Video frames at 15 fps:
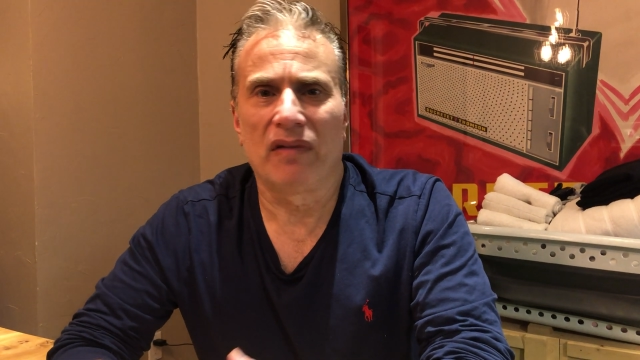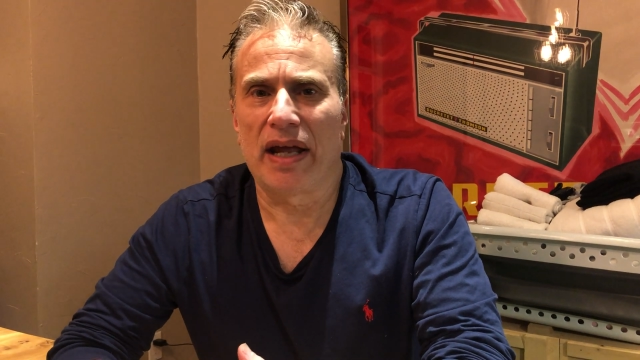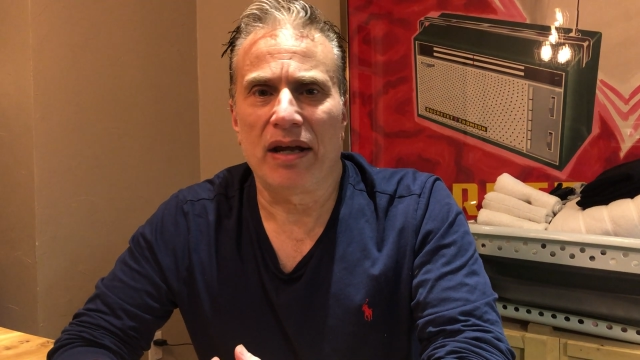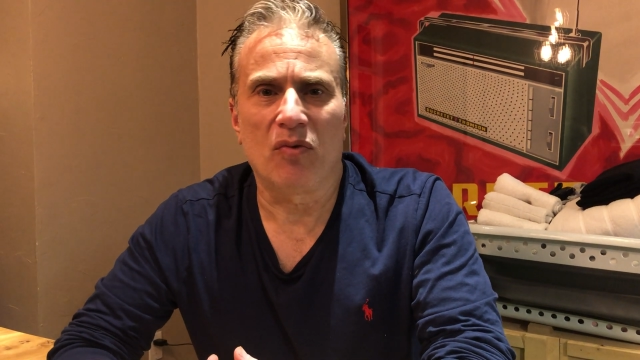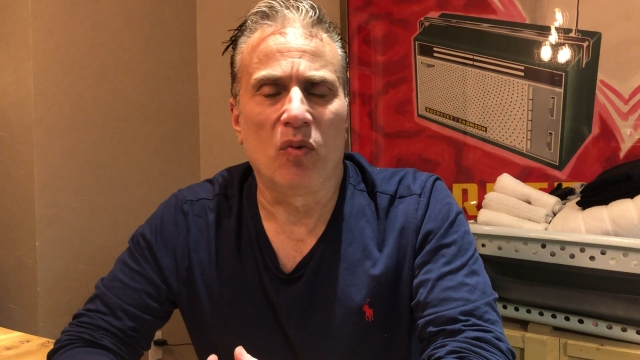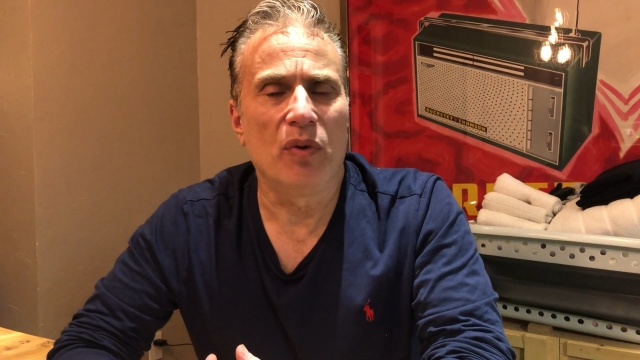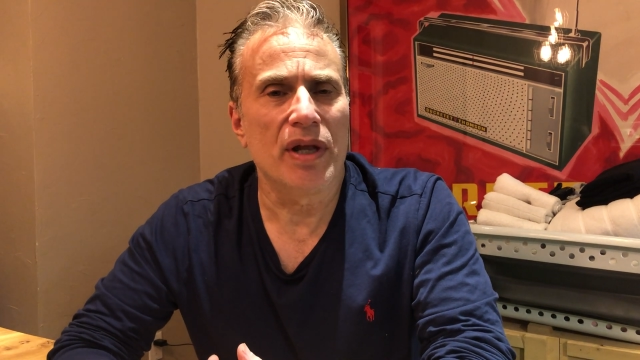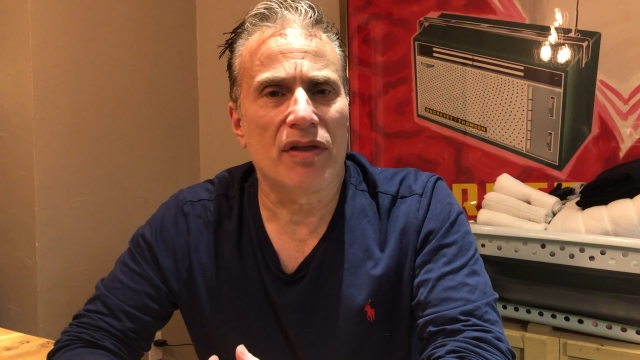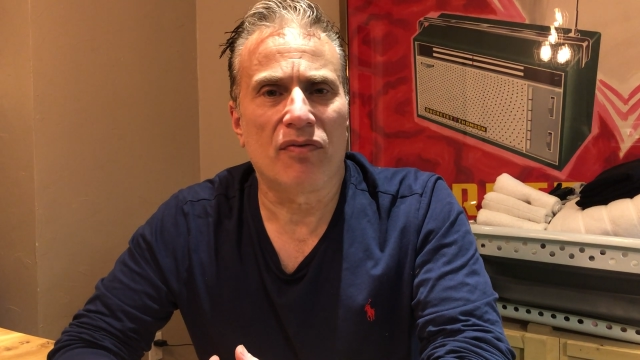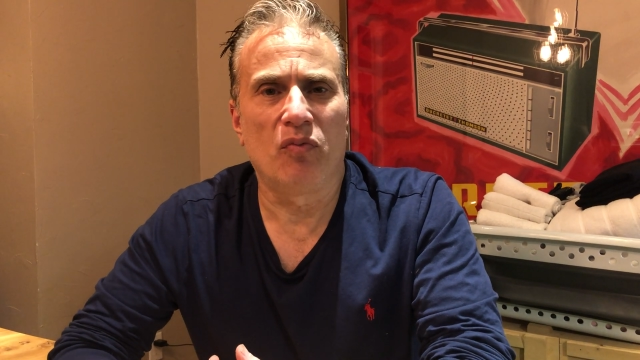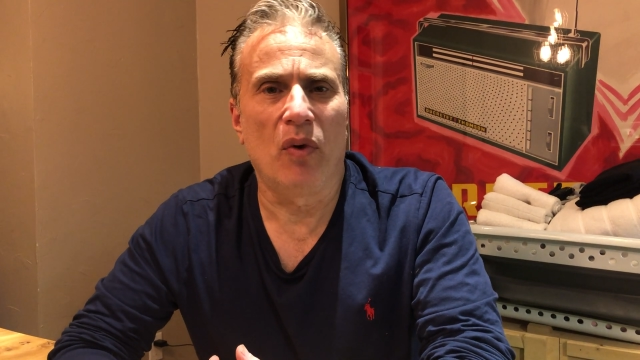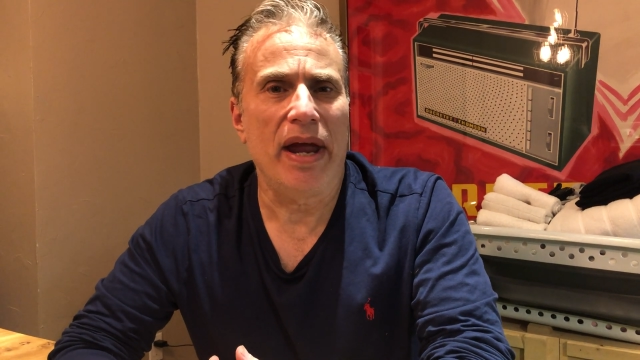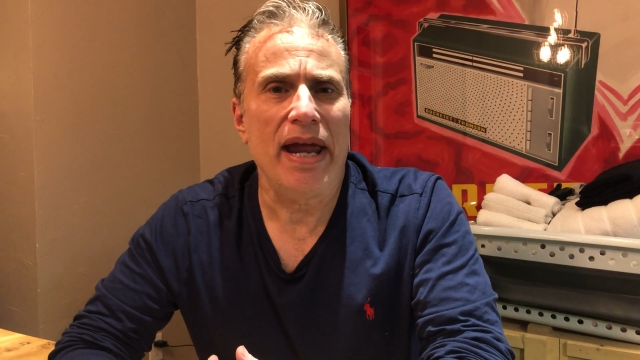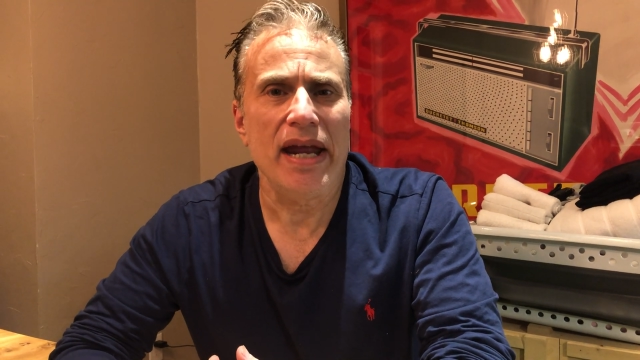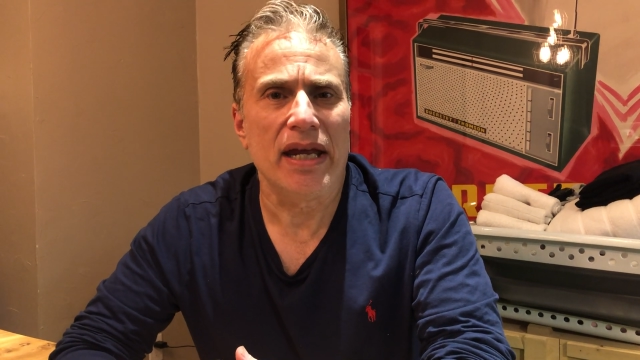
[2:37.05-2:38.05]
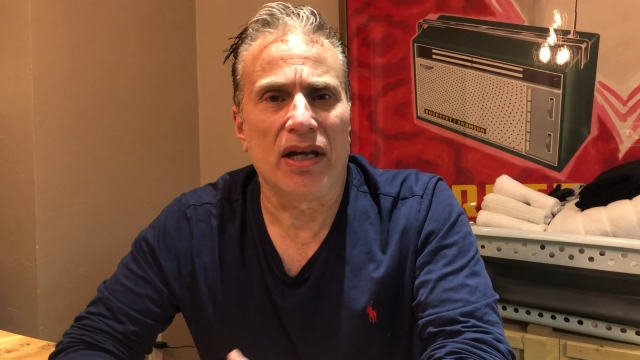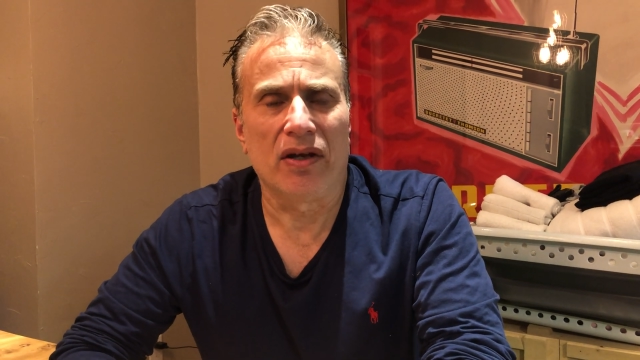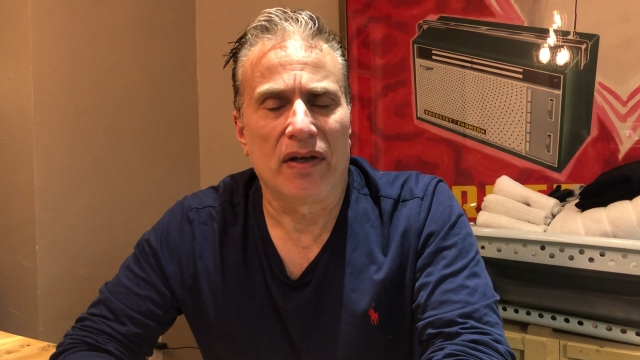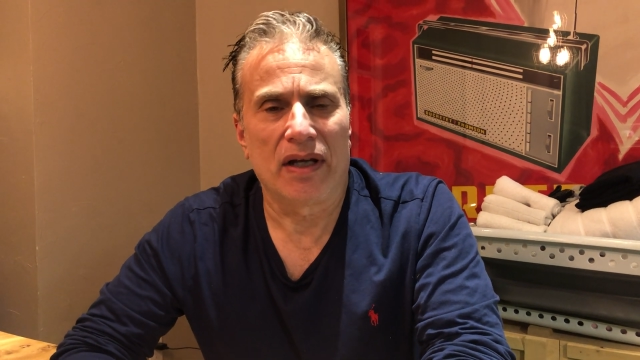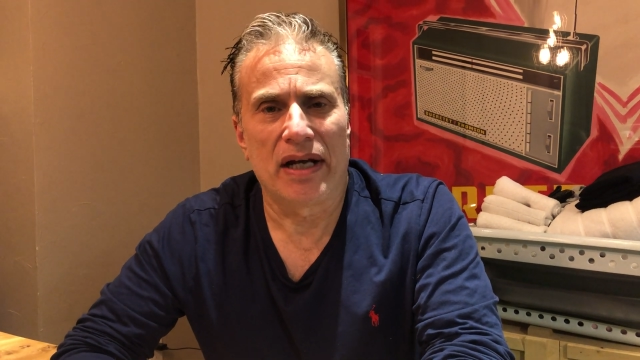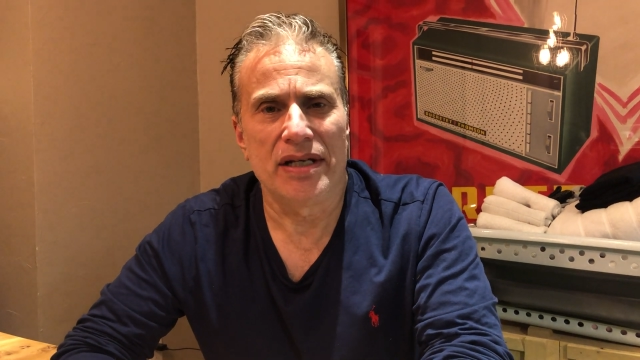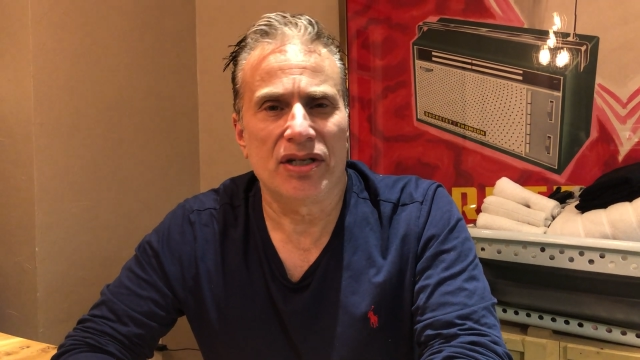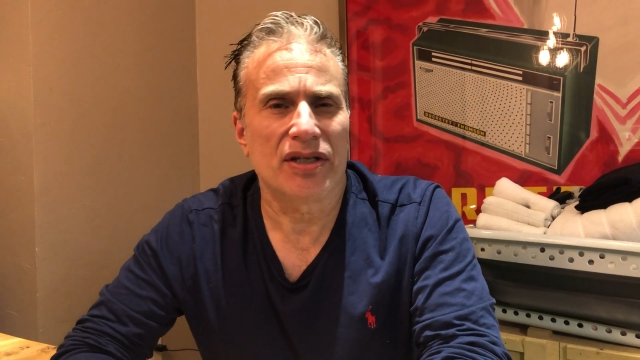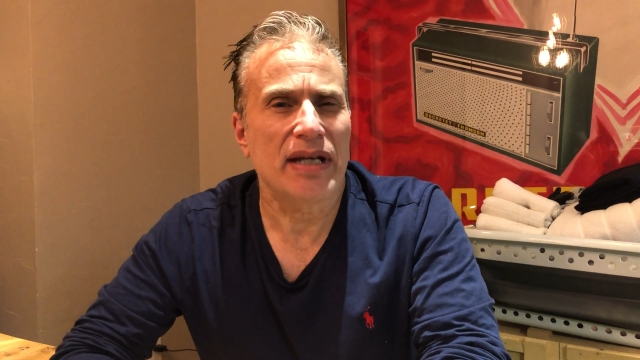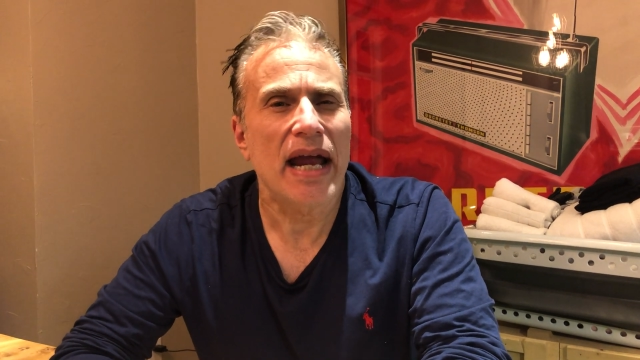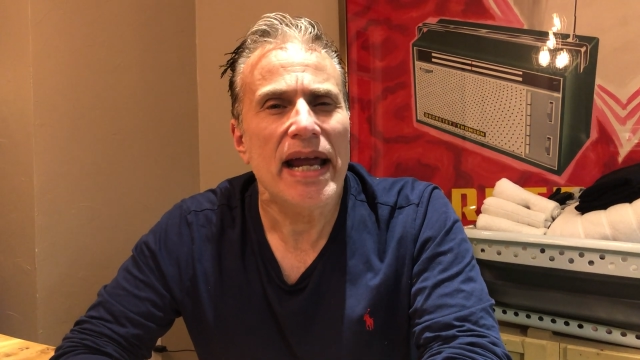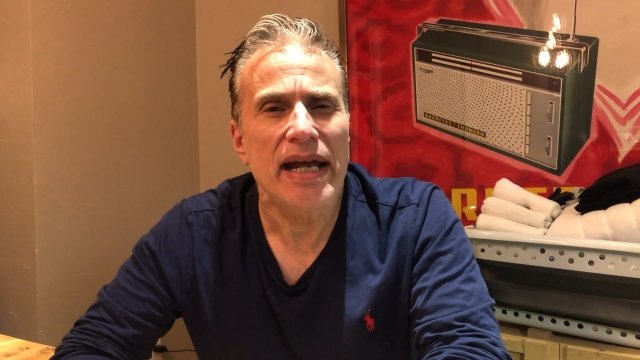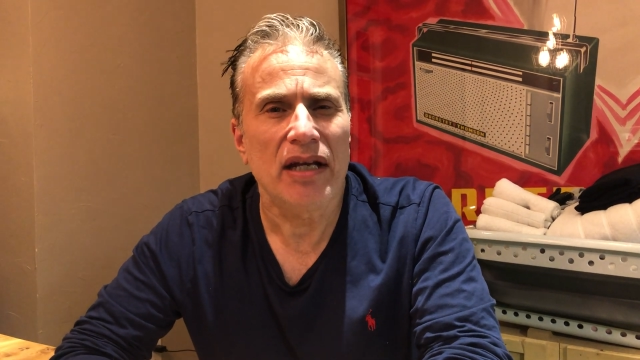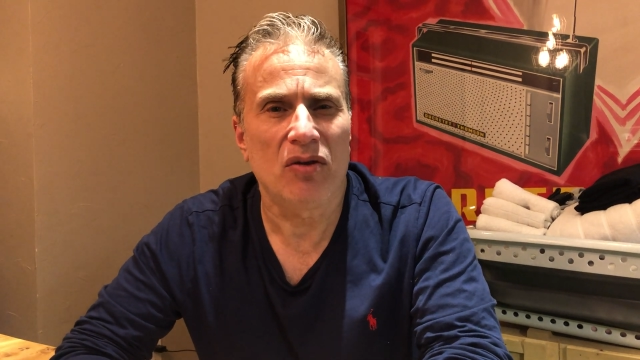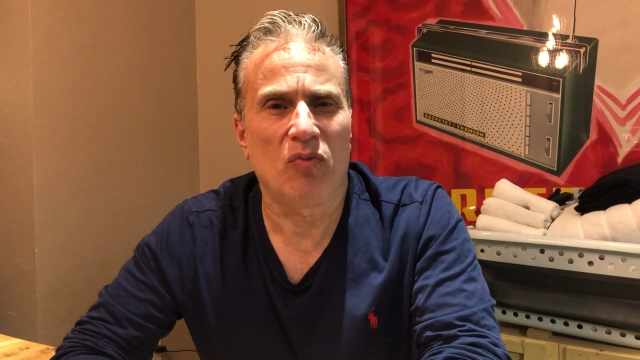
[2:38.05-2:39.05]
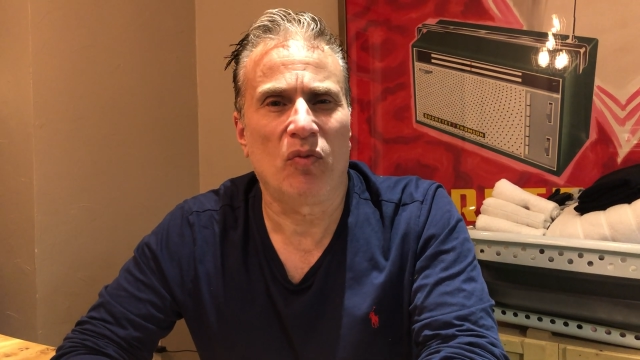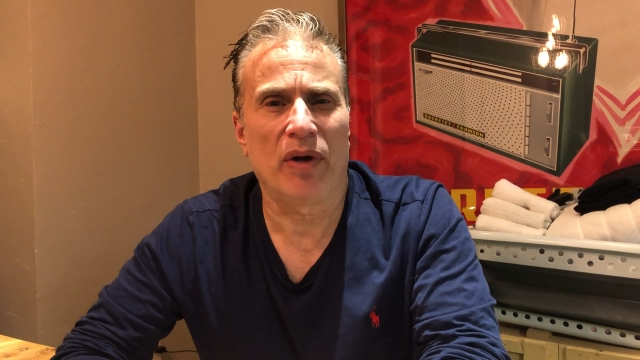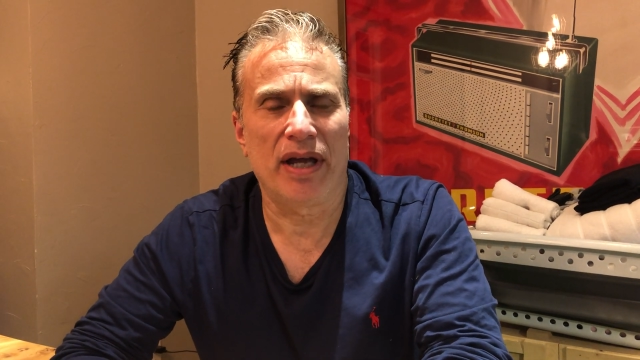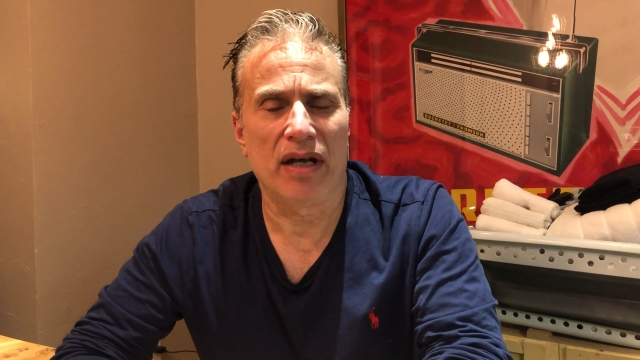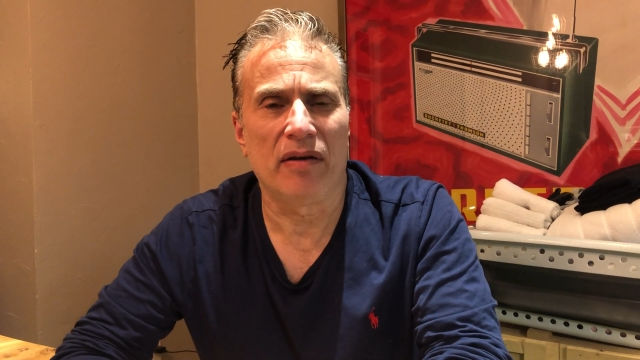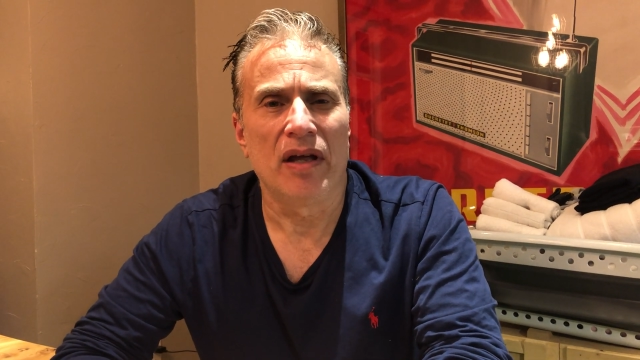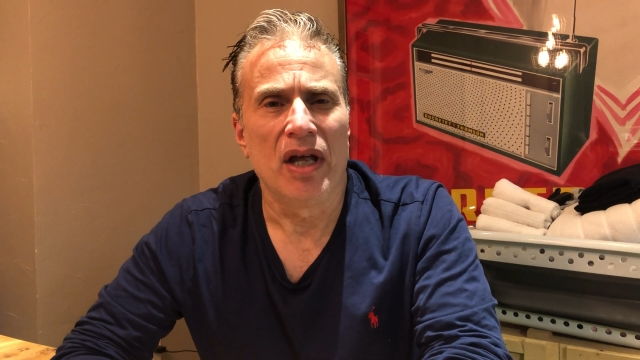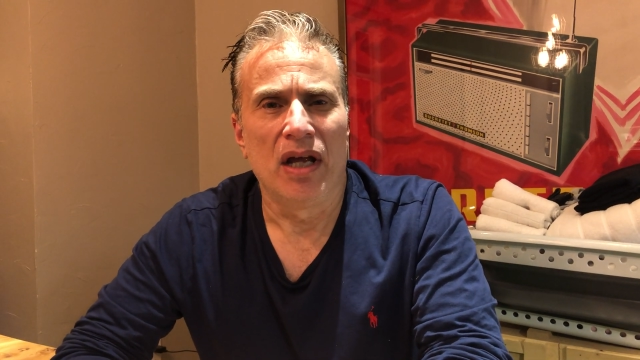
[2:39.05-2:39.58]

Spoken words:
like with Wade, I just hate it when